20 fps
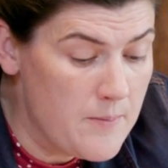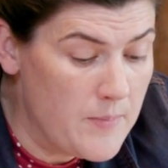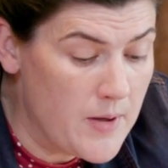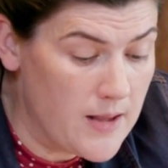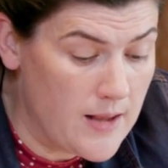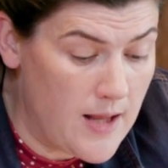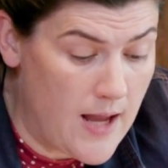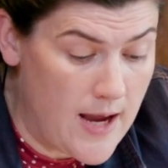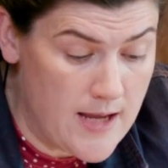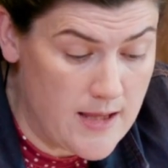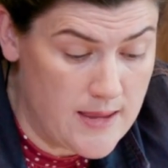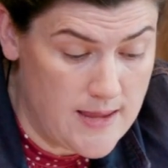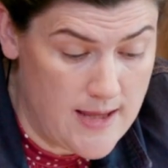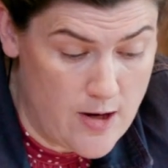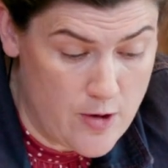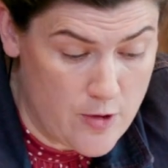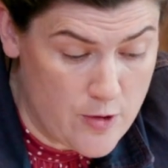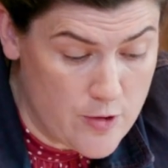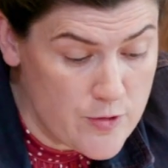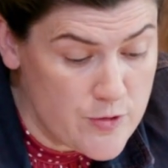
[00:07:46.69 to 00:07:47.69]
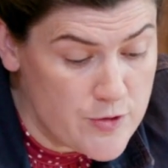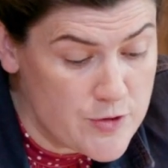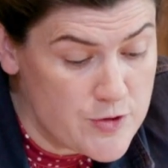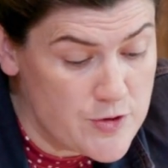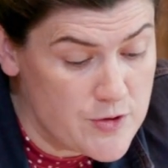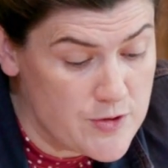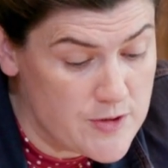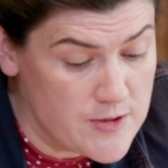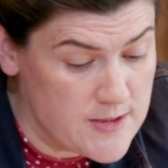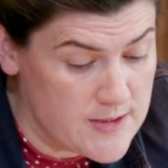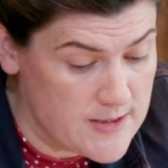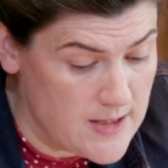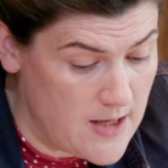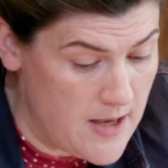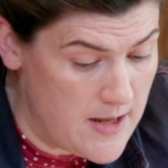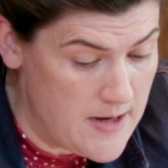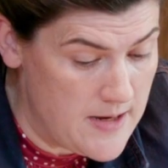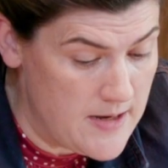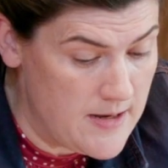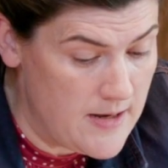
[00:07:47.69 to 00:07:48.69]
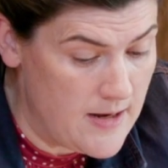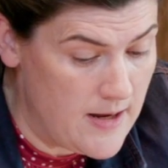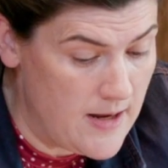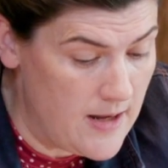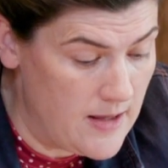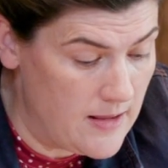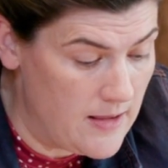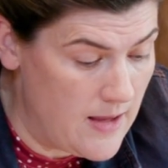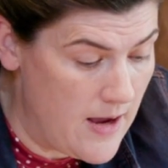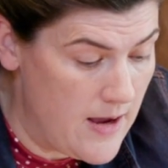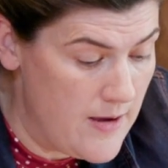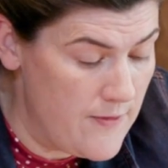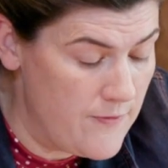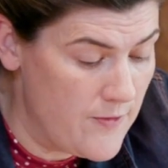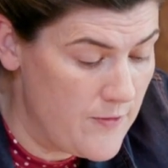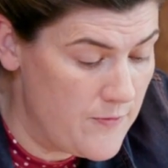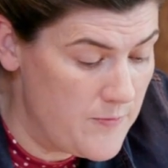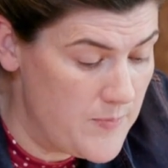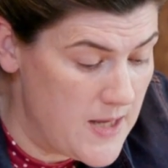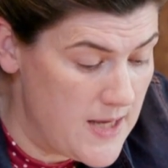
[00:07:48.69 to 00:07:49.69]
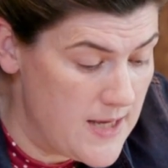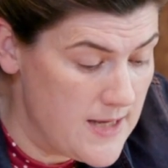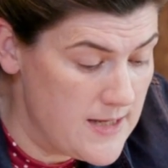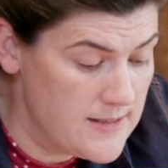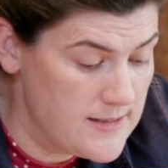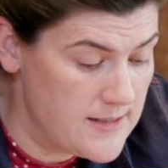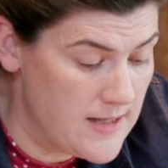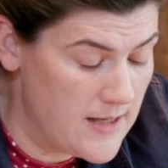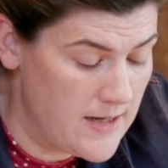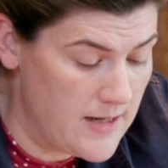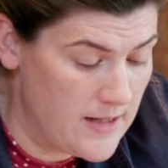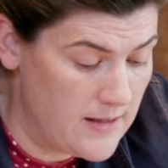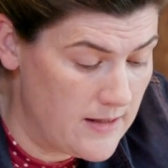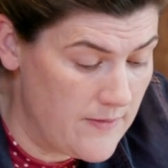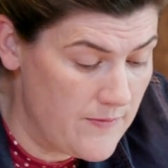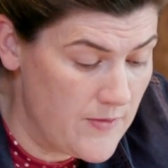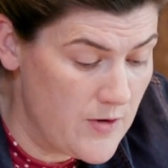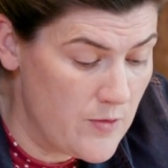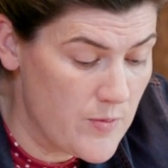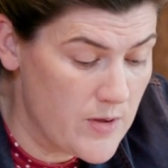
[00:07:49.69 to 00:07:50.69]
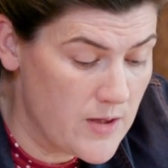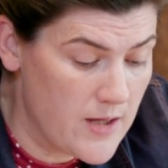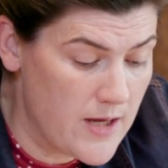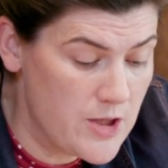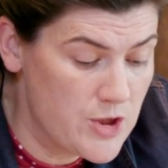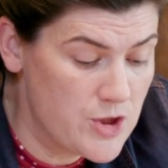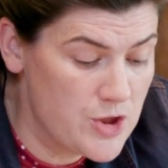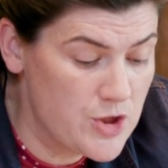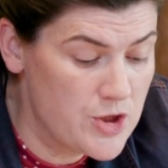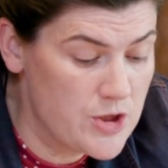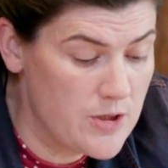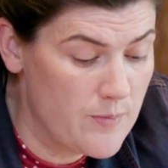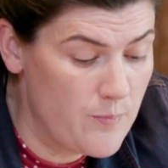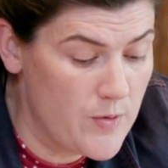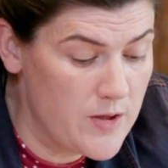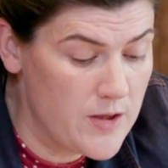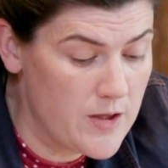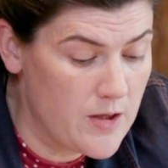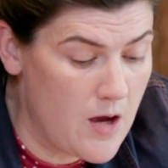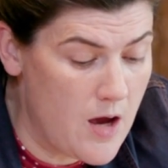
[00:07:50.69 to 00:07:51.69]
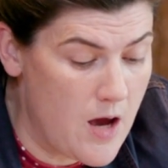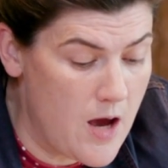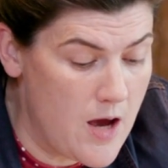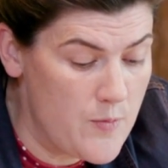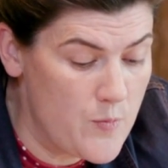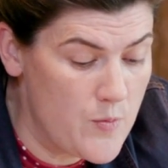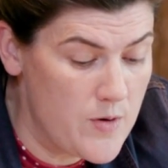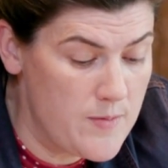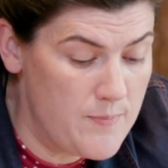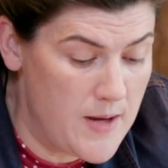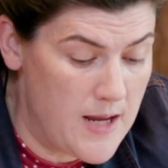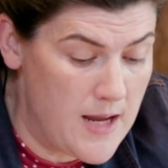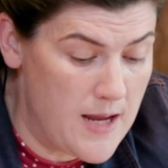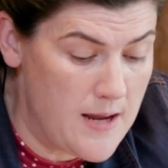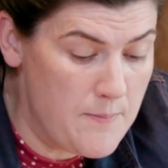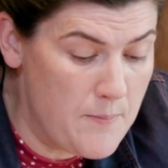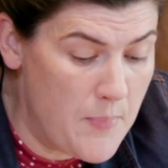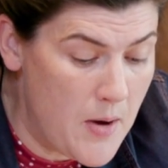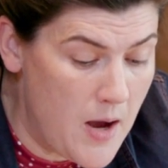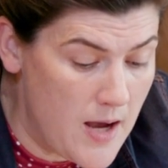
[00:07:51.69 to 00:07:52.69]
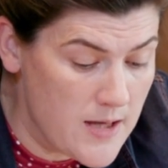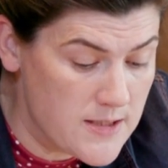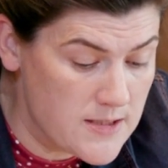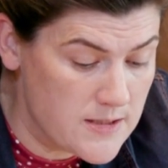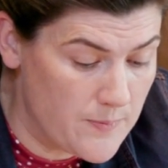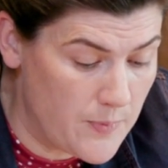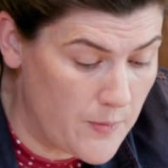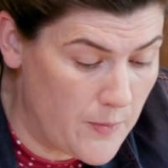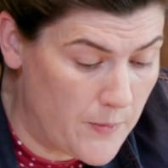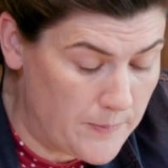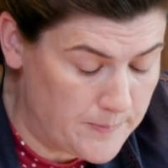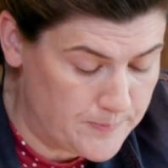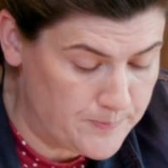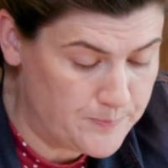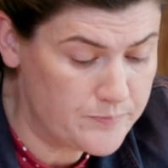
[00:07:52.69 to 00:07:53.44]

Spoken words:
but like the earth to the sun, a life of peace and a living relationship with God would be impossible.